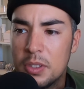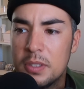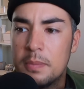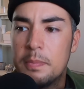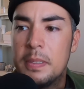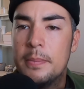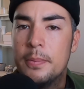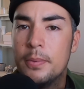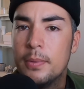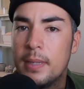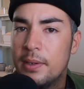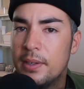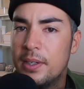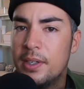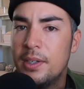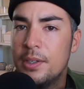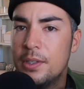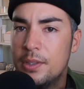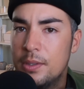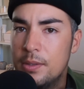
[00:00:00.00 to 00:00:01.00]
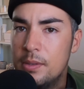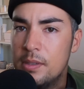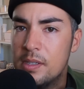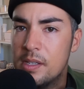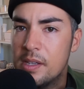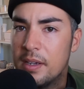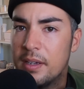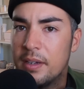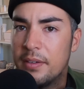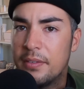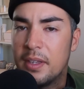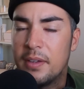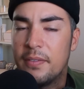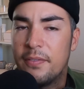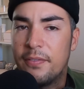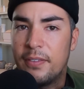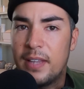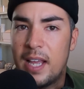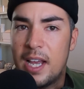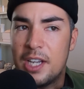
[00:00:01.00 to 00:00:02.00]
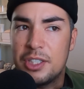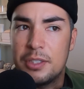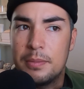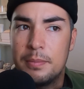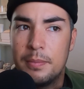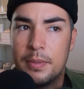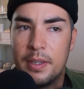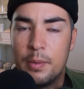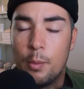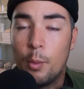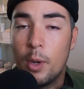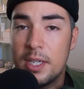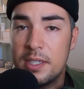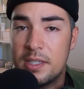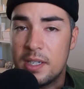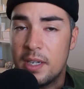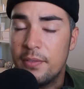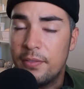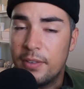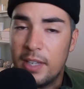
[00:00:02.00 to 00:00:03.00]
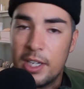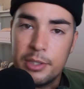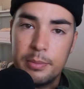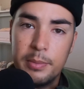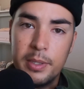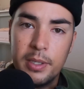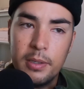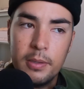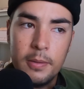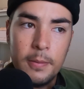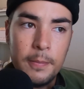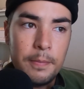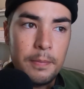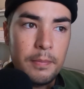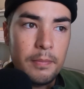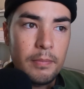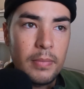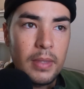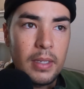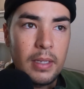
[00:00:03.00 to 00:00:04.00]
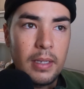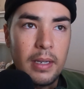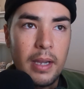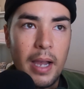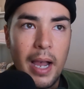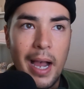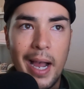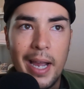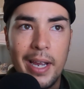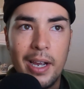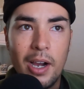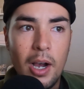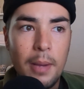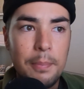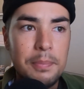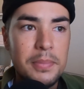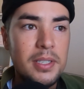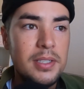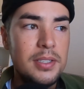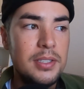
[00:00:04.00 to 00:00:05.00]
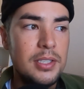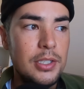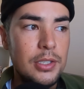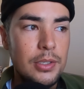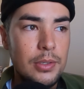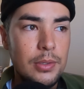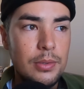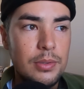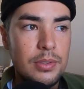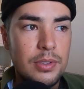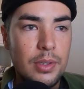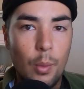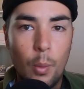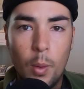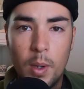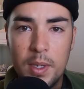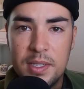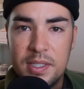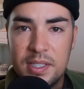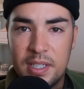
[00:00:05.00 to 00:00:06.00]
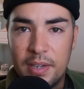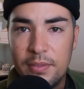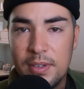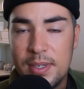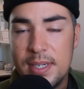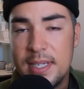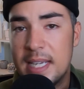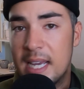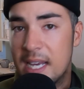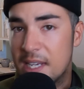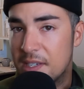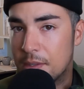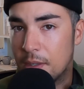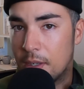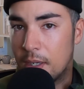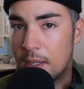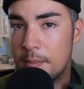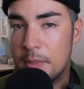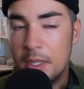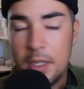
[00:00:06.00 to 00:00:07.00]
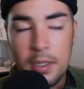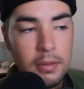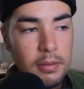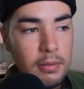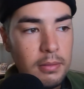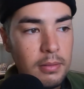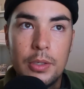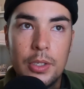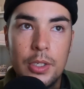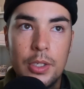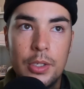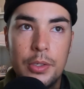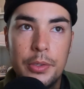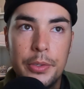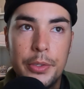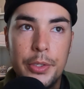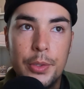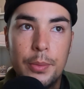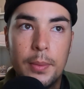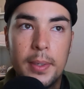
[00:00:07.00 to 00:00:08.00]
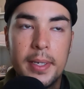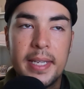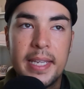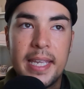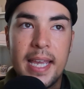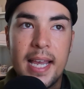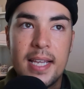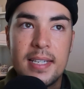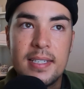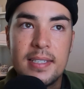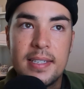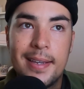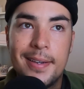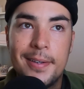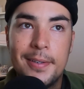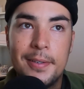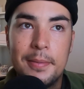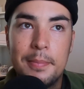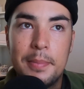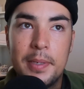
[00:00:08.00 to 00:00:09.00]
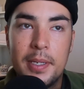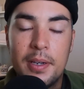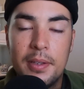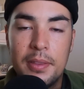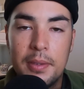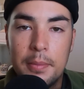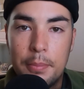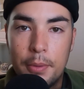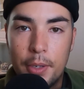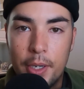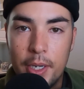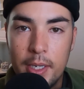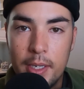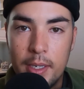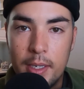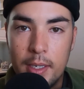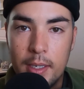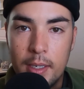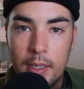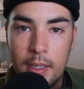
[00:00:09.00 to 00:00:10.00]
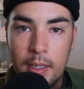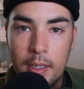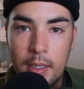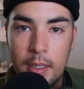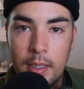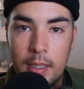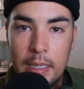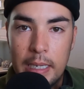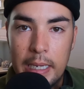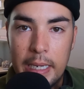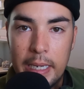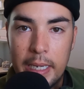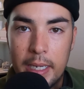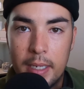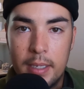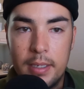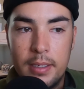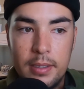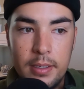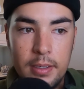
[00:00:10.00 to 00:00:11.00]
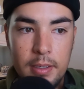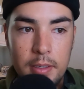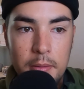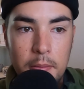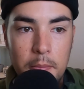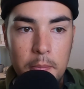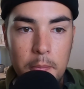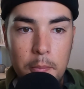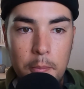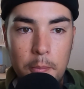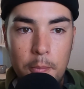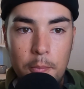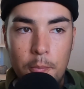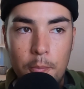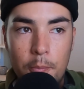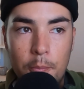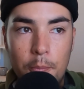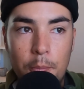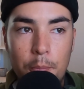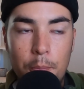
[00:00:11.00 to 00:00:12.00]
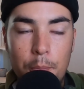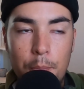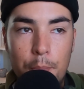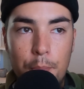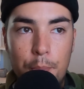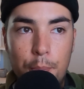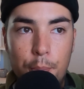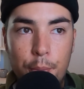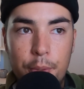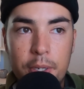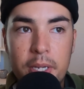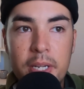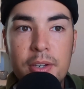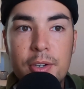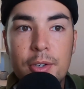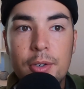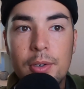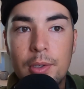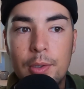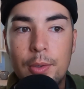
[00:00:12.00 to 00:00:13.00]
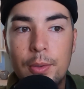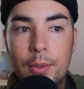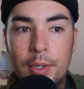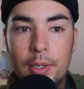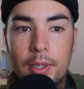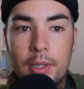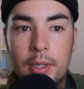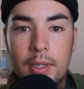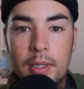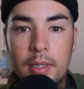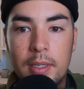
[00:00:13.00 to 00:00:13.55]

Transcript: people out here use the 110 flash minnow. I opted to use the 170 SR minnow. You want to cast out beyond the break and bring your lure